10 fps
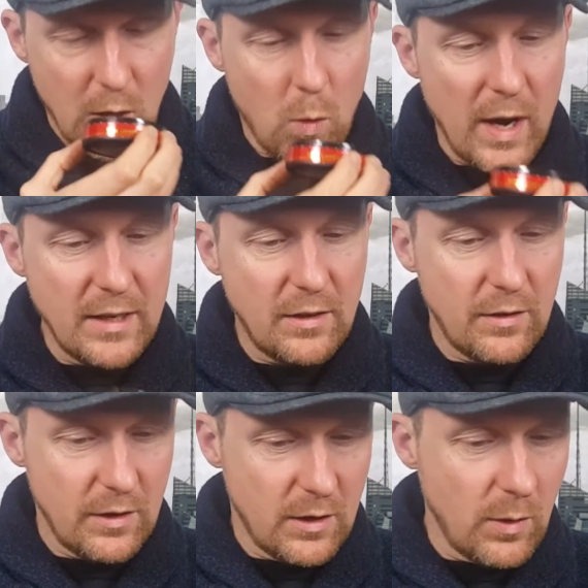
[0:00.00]
Quite
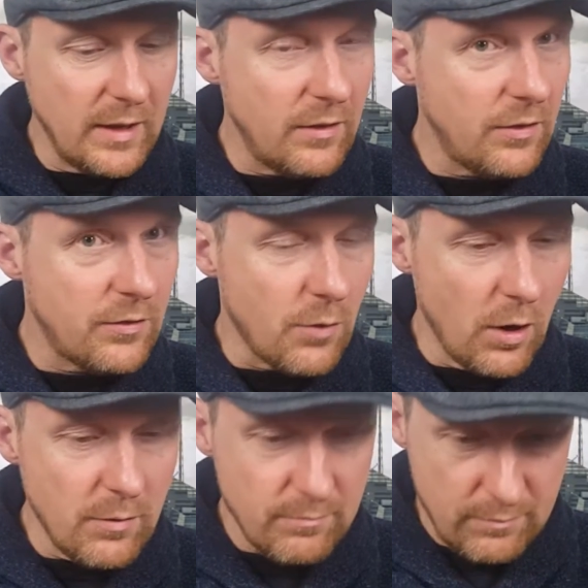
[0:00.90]

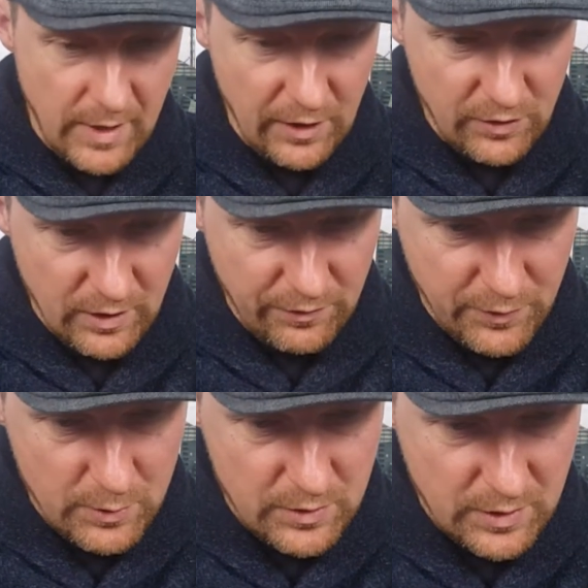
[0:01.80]
strong, actually, of
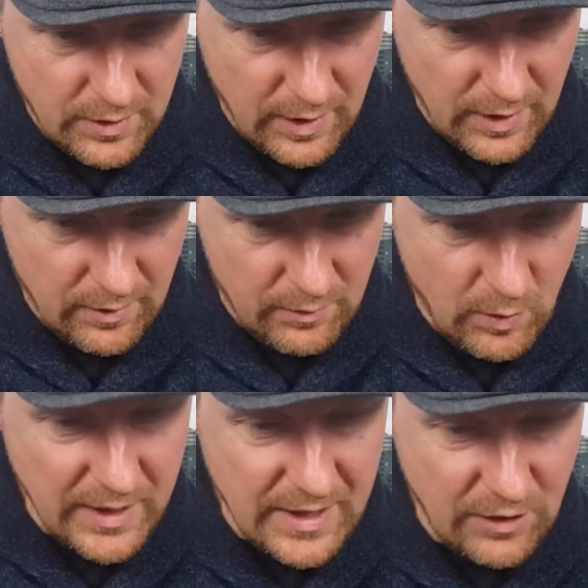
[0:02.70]
fruit.
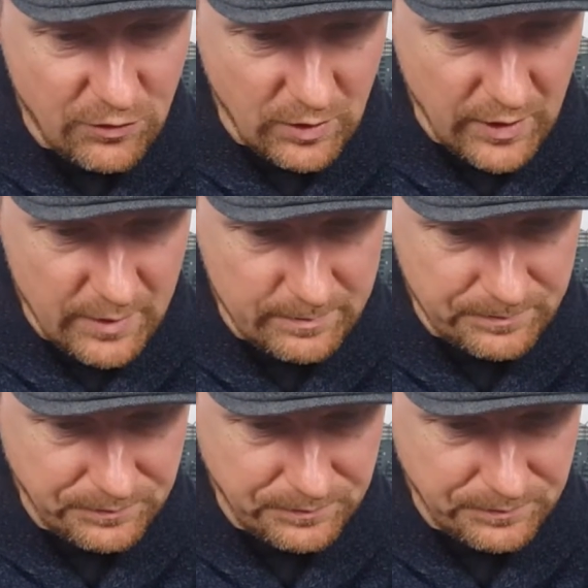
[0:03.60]
Quite natural though.